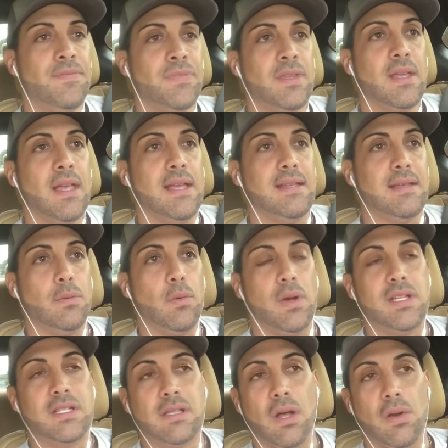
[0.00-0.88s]
He said, well,
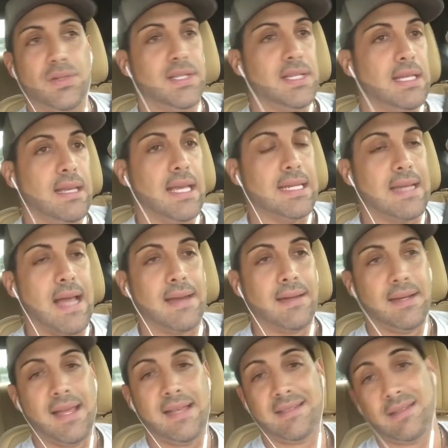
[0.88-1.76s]
he's closing in like 90
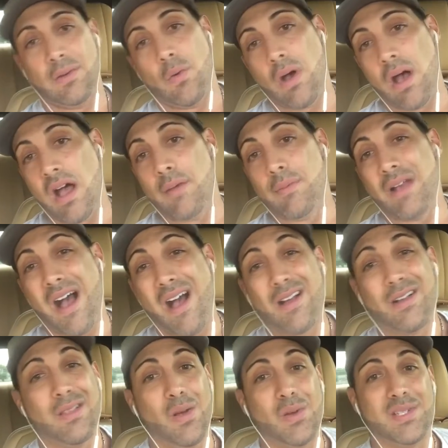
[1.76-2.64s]
days. I said, well, I'll
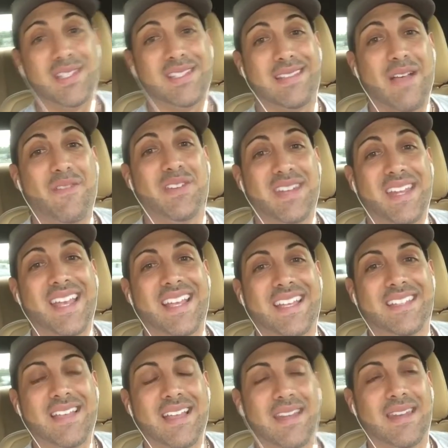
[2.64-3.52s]
close in 7
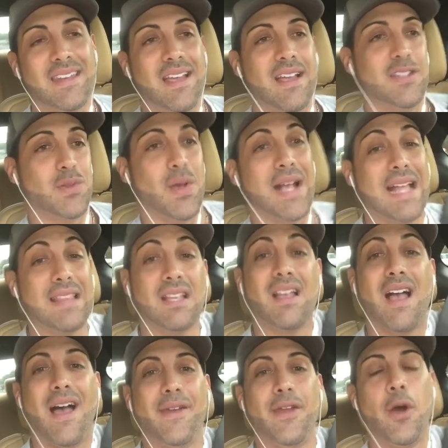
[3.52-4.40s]
days. And so I got the
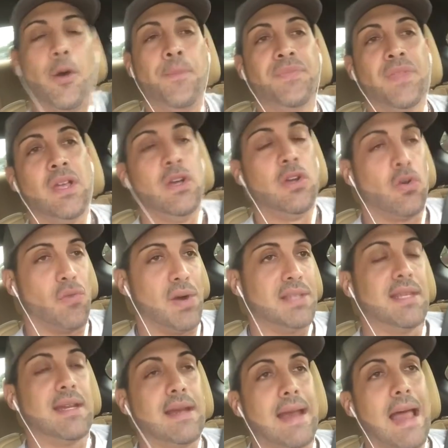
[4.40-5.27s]
condo,
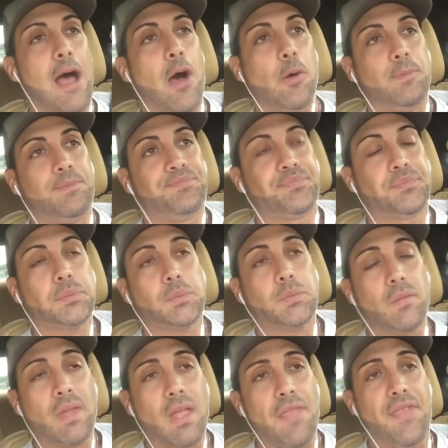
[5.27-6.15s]
rented it out.
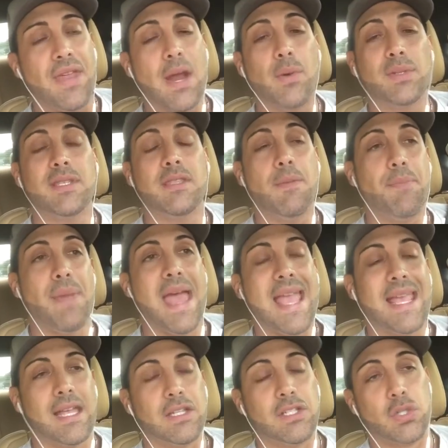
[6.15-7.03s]
Then I went to the
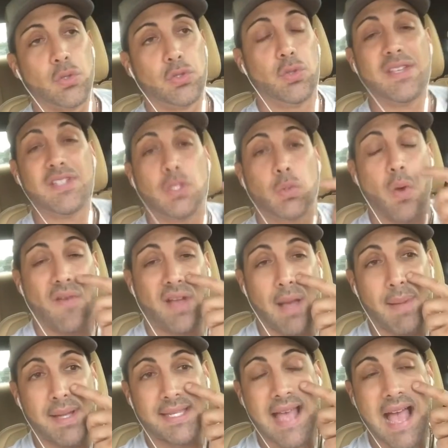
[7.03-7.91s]
bank. And so in 2012, I
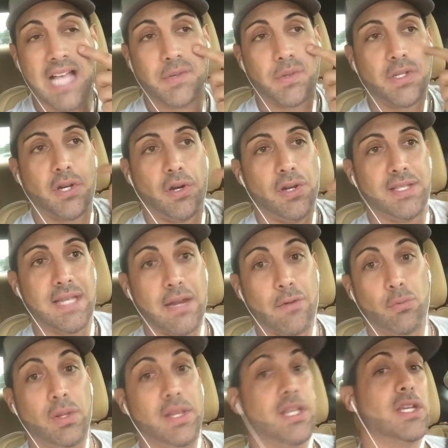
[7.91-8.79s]
got my tax returns. I
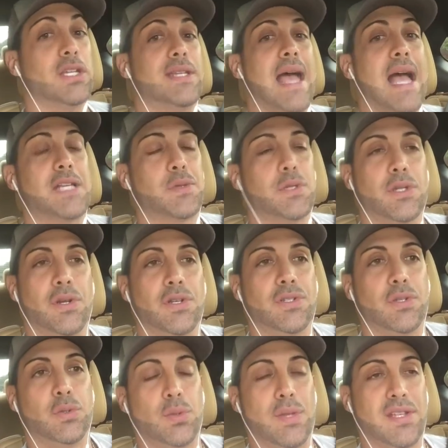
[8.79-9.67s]
had really good tax returns.
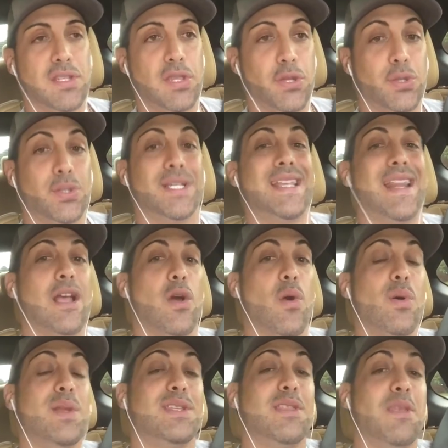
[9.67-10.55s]
So in 2013, I
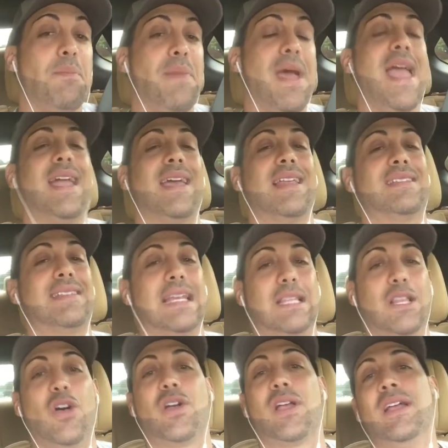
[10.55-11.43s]
go into the bank and I say,
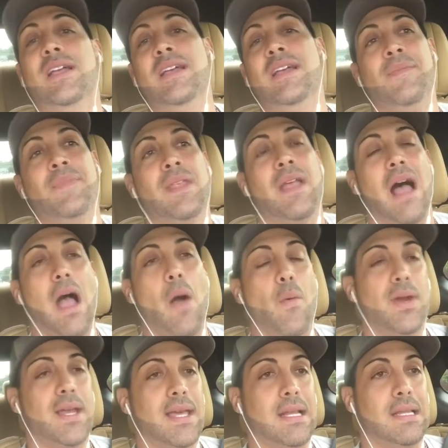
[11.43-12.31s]
look, I
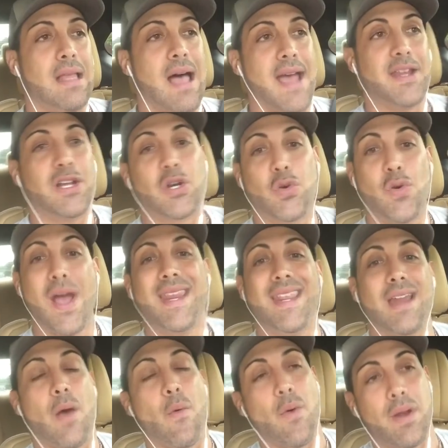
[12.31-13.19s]
want to get a line of
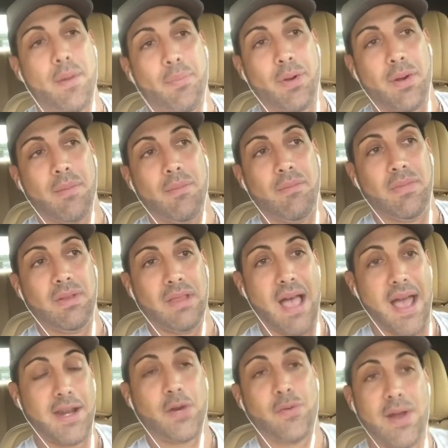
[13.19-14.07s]
credit. I want to put a
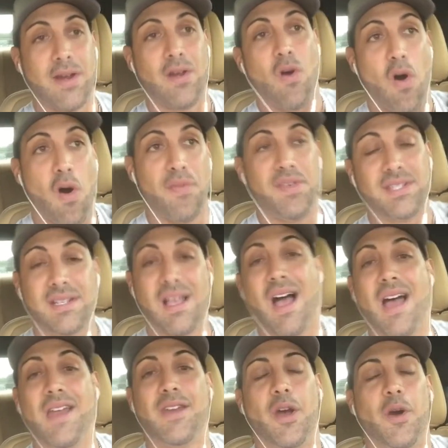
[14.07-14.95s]
line of credit on this
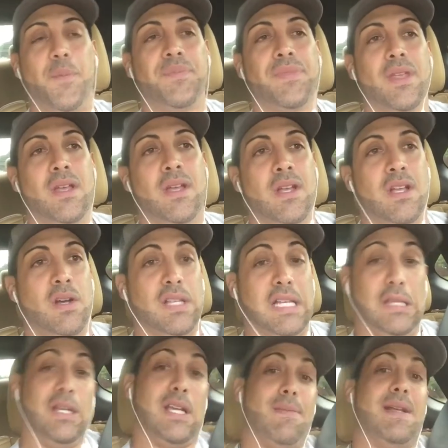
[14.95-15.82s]
condo. They
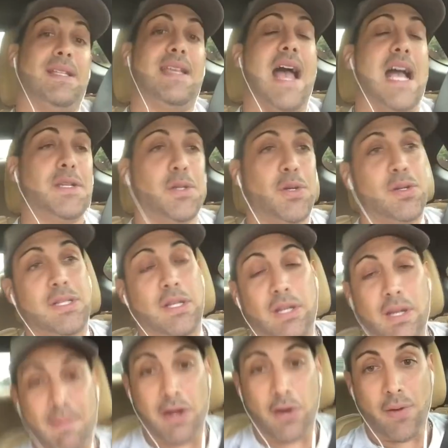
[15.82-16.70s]
look at my tax returns,
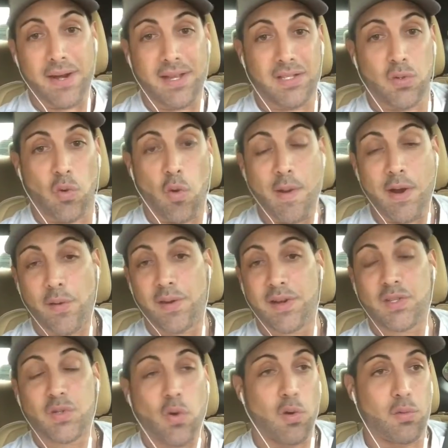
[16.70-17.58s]
look at my credit score. My
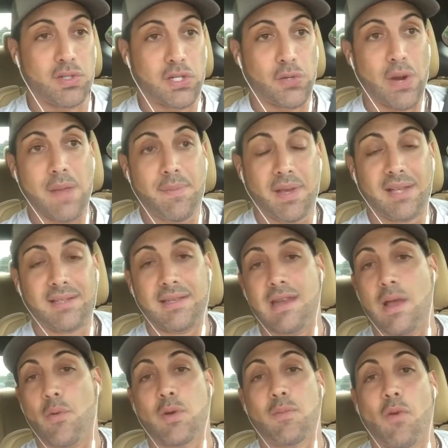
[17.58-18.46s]
credit score was great because of
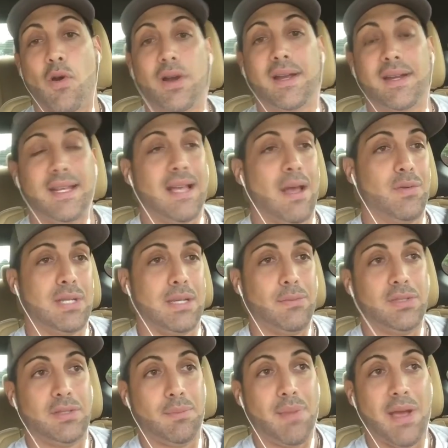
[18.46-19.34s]
network marketing. I was
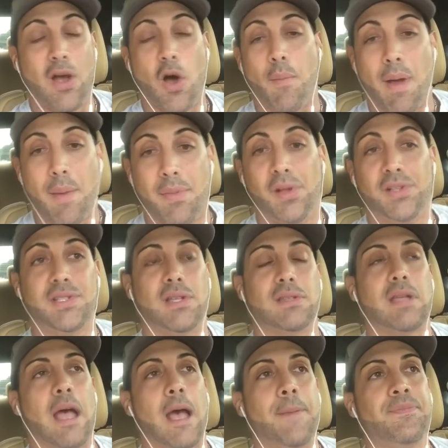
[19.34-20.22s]
able to pay all my bills on
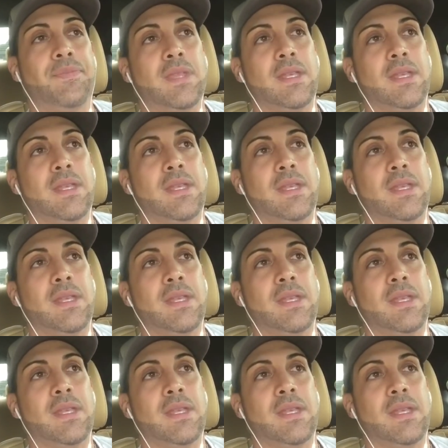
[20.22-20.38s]
time.